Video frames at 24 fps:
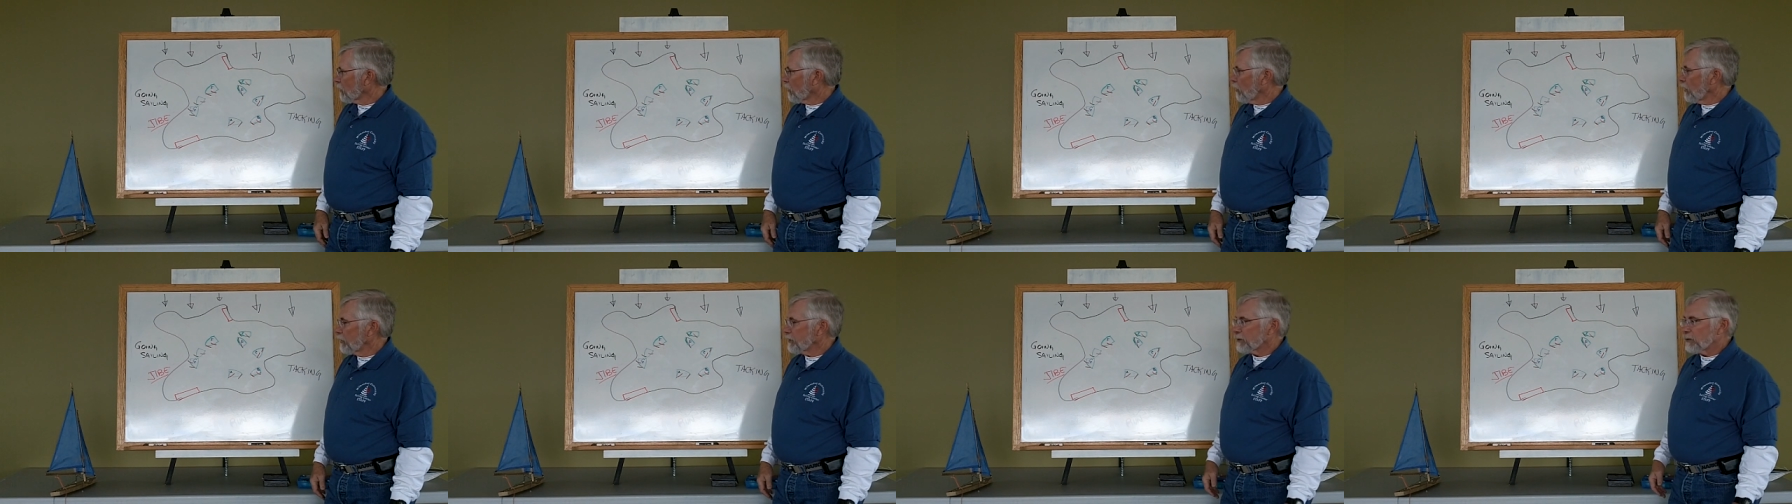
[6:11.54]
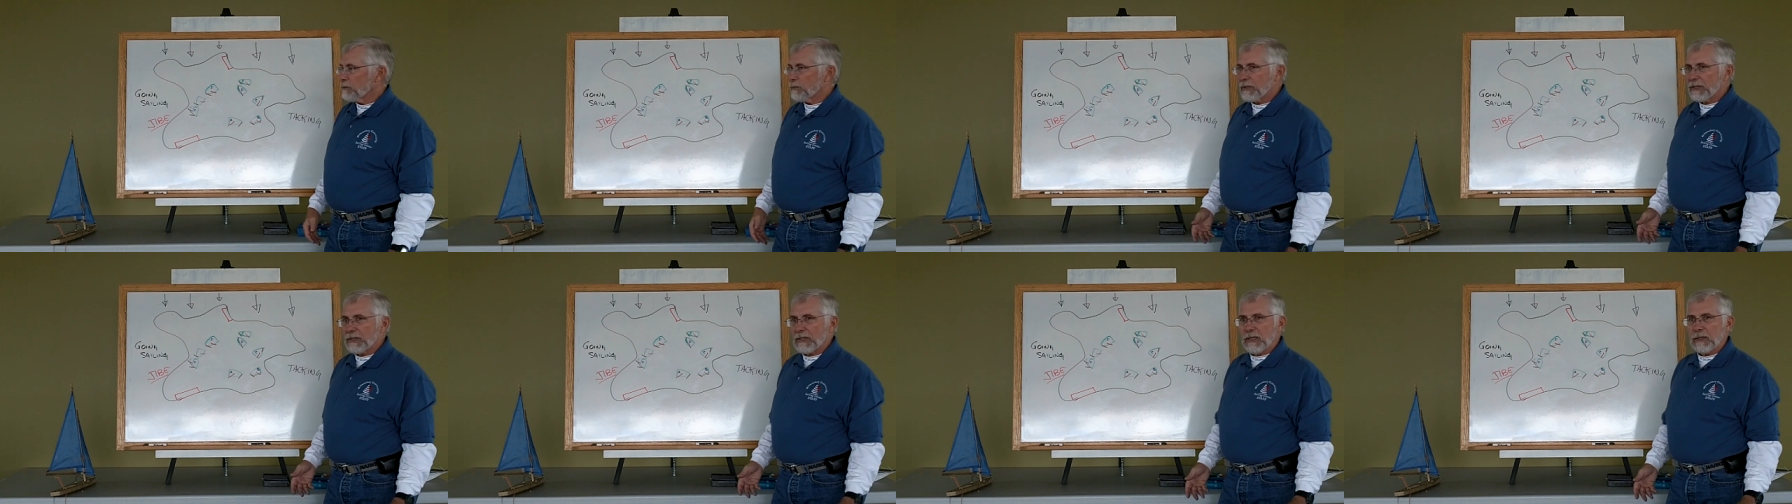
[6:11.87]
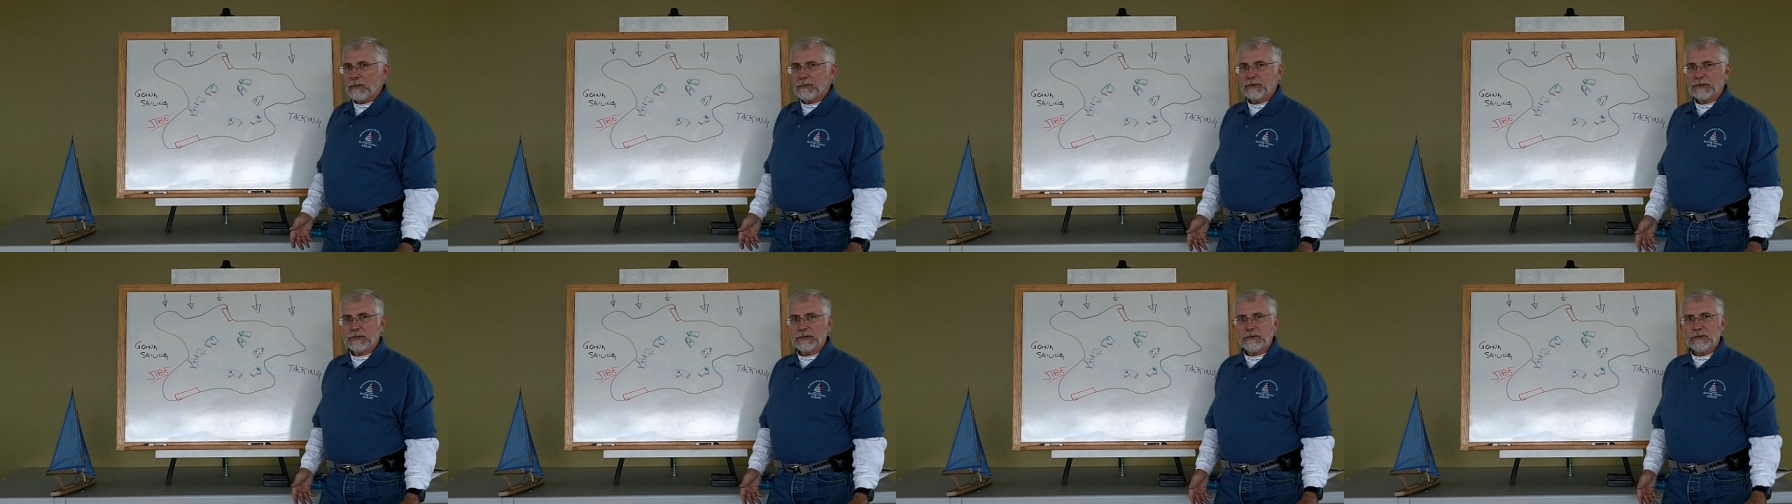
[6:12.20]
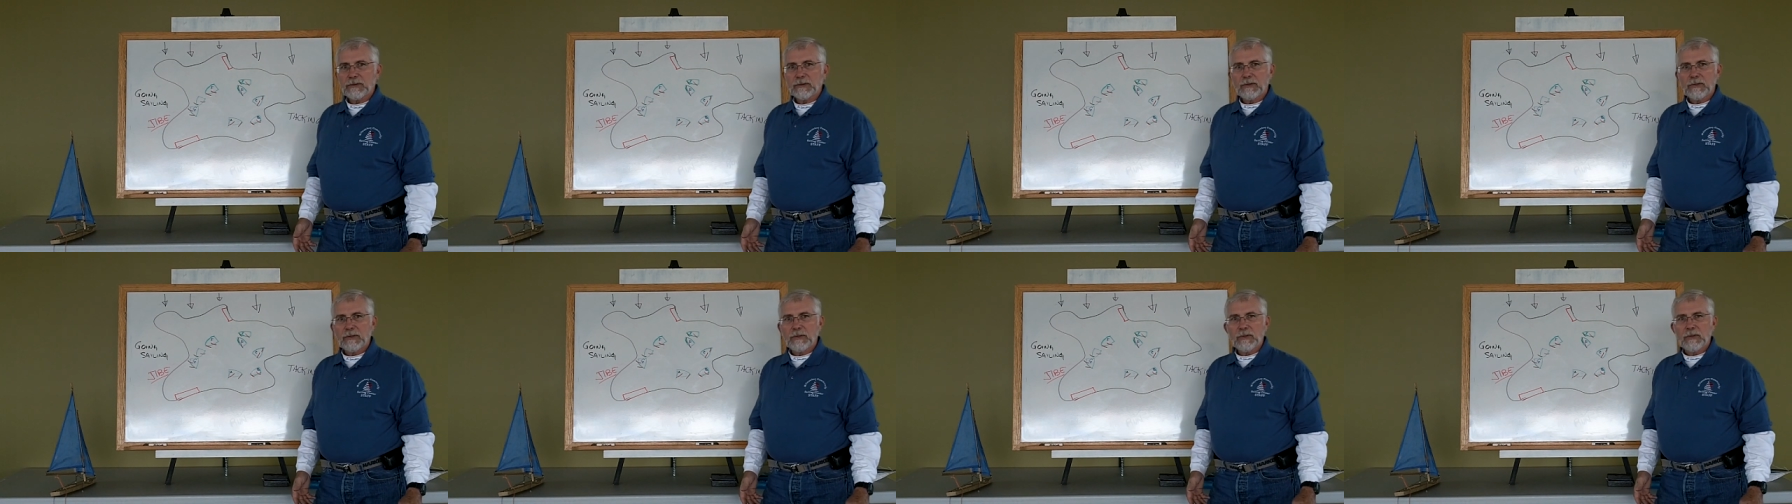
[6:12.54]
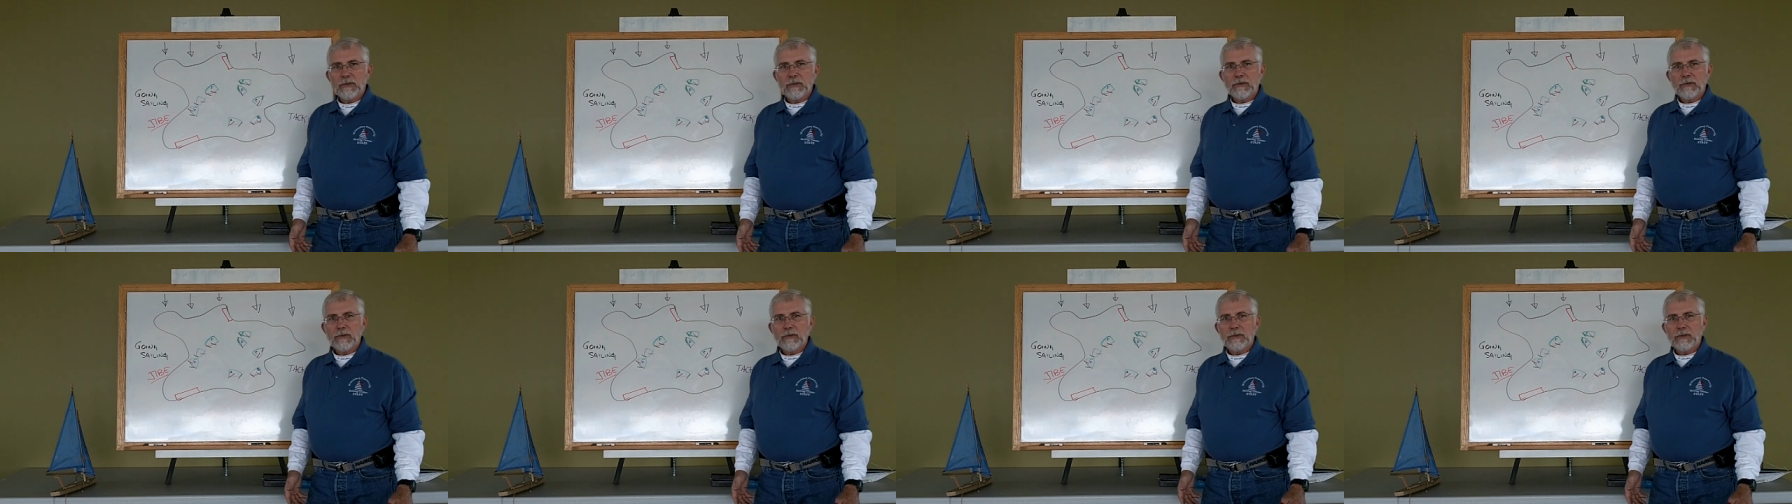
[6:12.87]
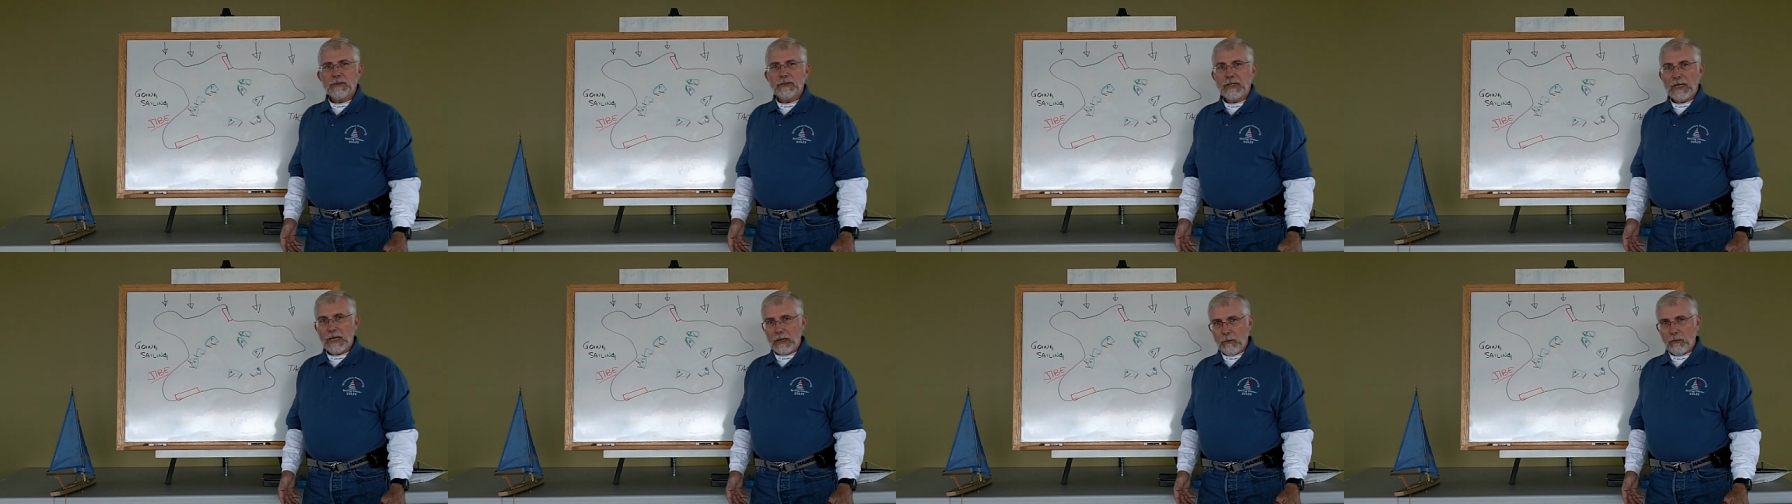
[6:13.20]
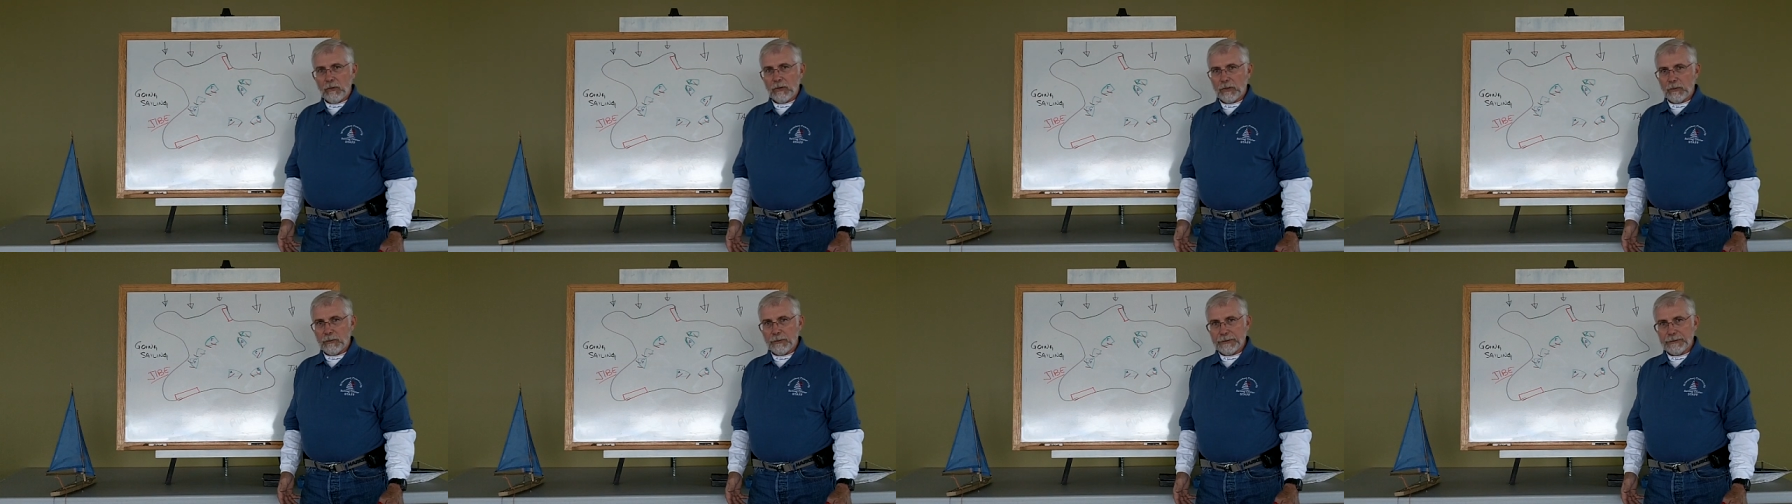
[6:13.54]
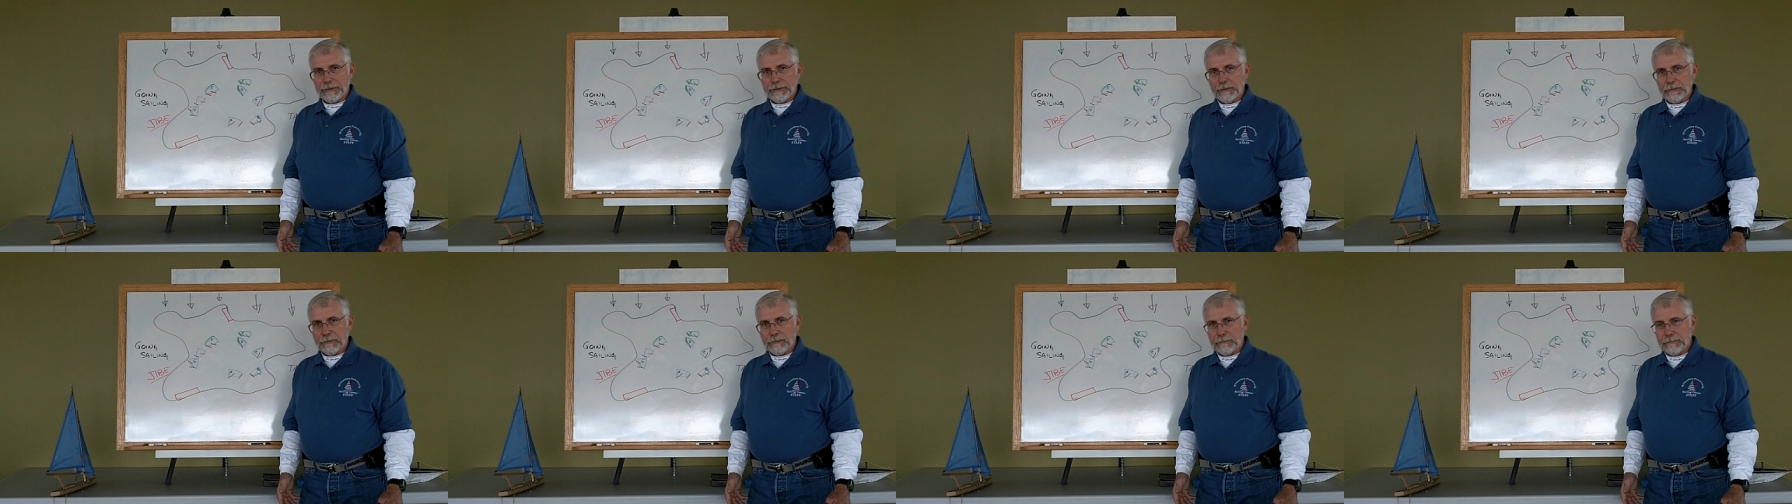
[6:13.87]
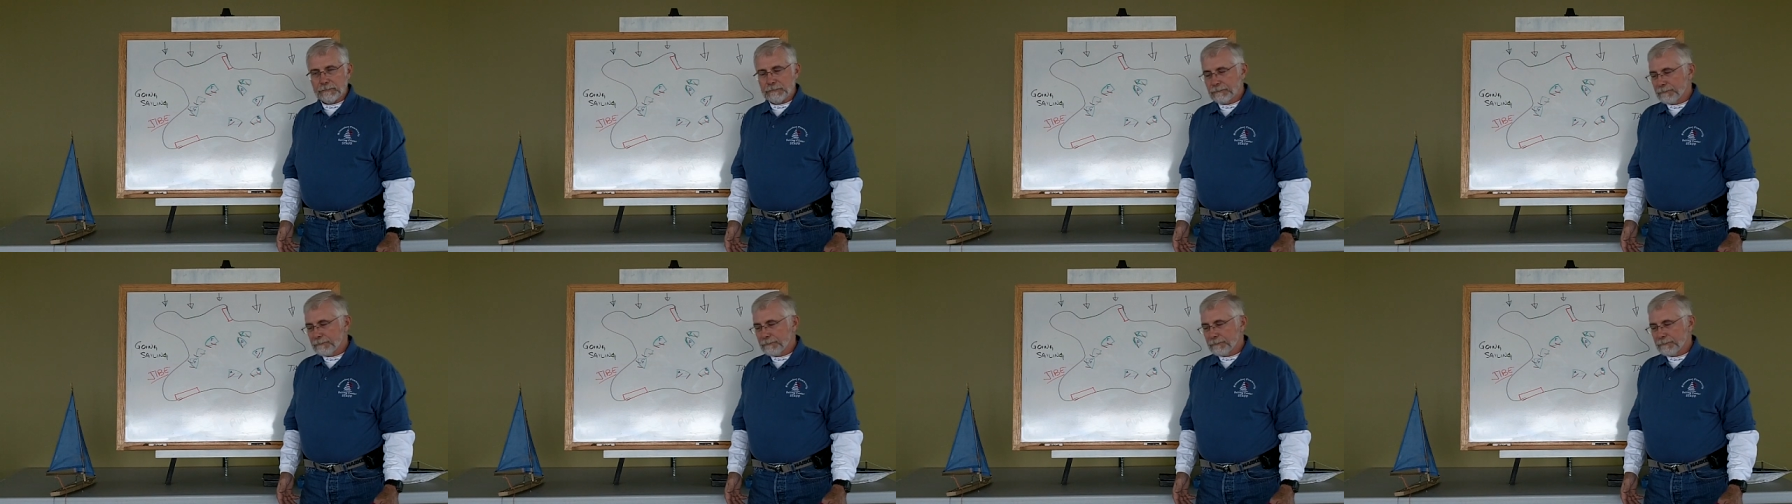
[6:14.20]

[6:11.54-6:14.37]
So the question becomes, now what do we do?